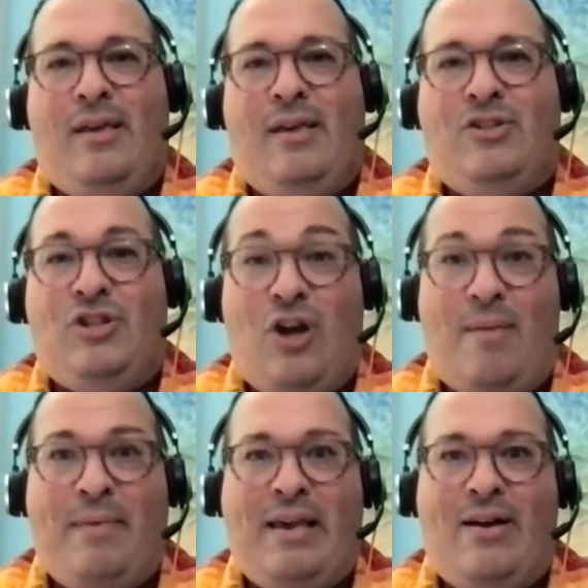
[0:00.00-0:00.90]
She
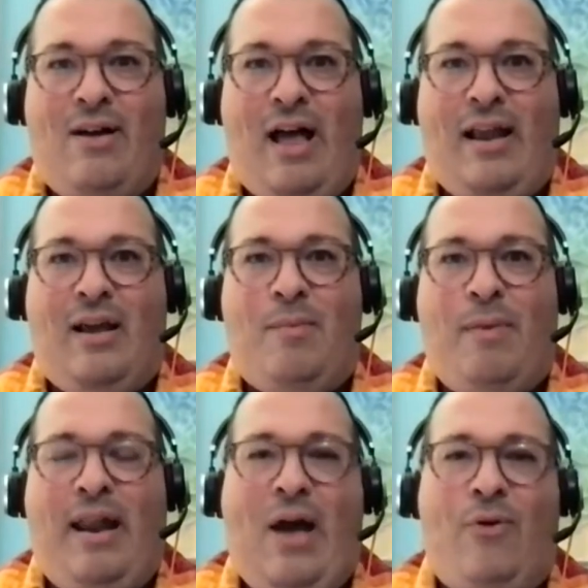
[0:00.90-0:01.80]
taught me a lot
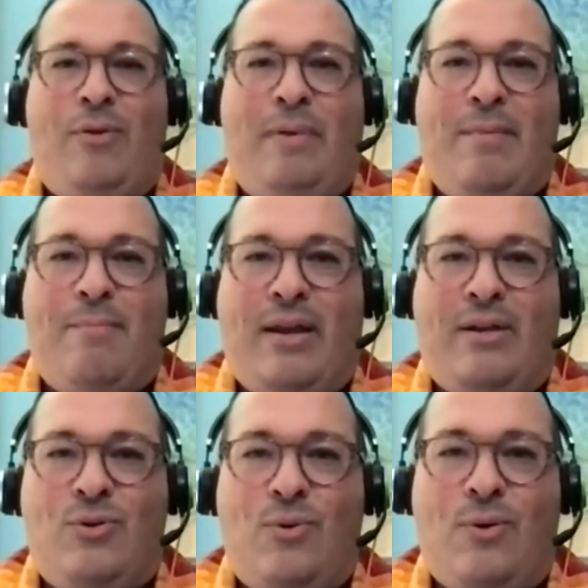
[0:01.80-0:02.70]
about how to be a
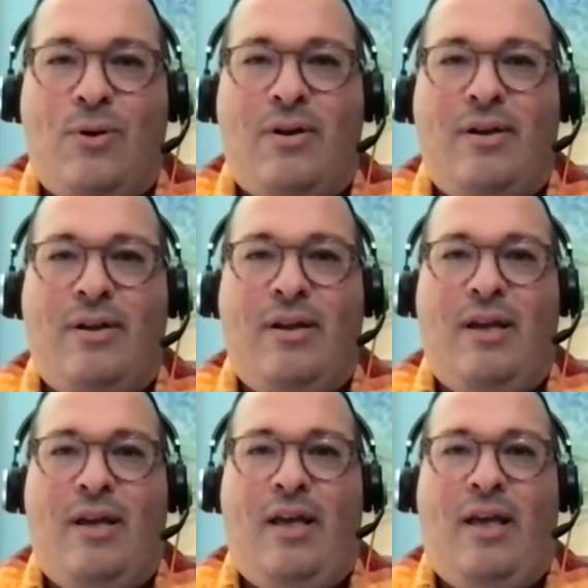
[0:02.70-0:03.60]
mentor,
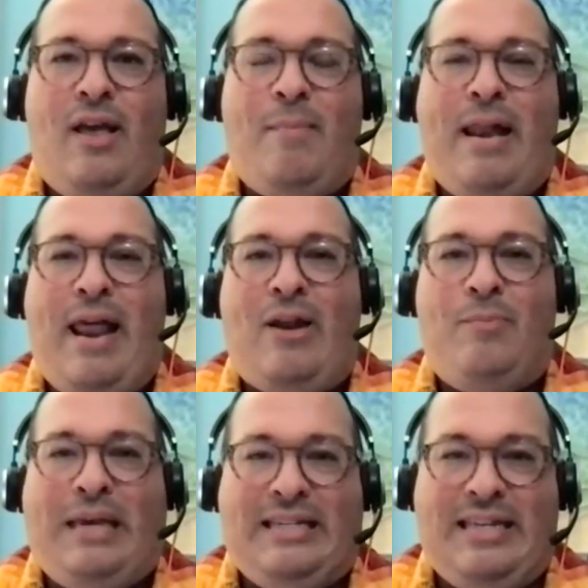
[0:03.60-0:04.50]
about how to
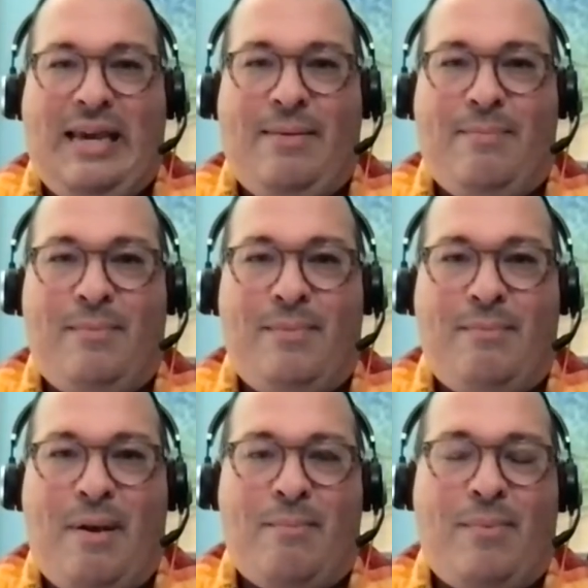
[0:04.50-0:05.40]
be a team
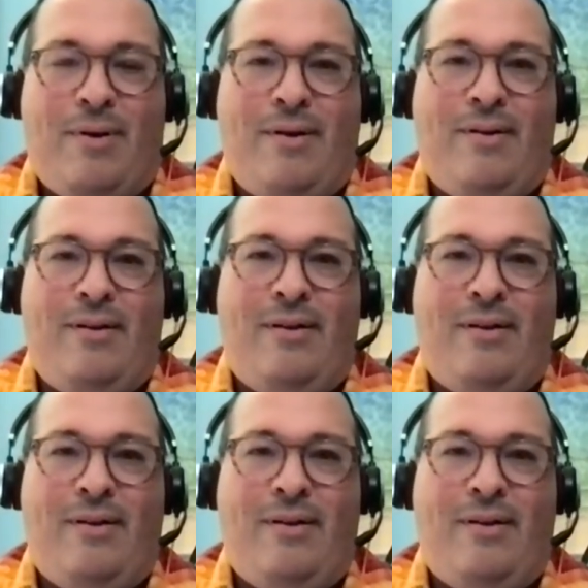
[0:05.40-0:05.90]
member,